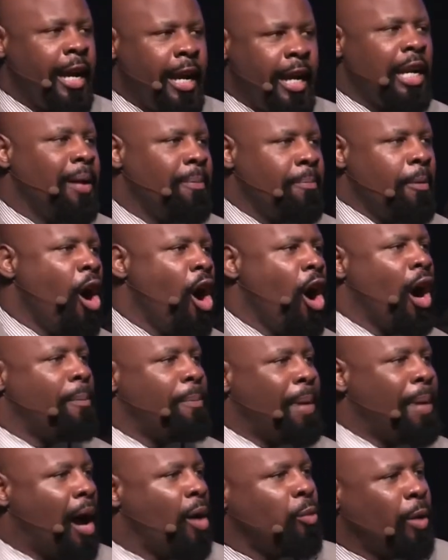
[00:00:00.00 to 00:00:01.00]
anymore
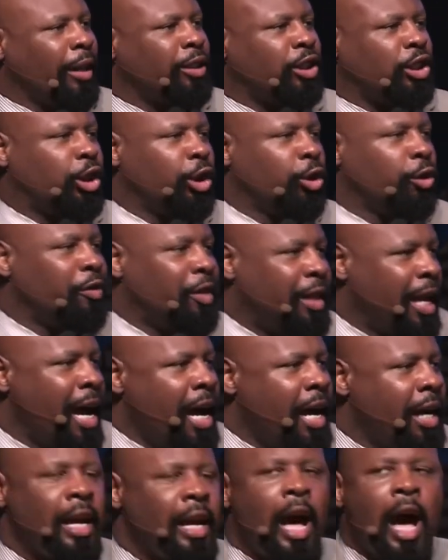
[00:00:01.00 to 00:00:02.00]
about what you've
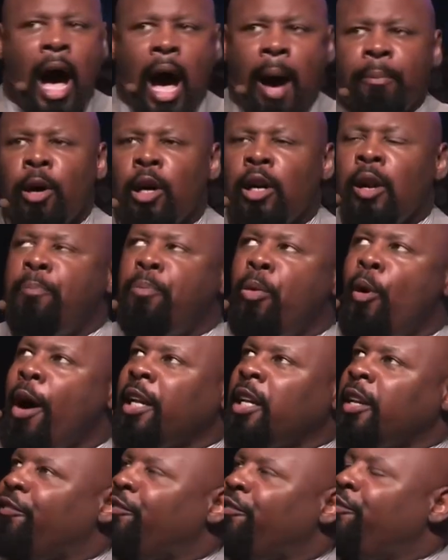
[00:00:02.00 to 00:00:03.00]
done. I'm going to
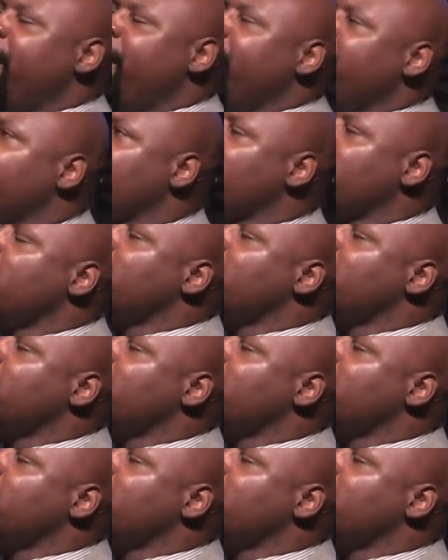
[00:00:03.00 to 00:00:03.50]
point the finger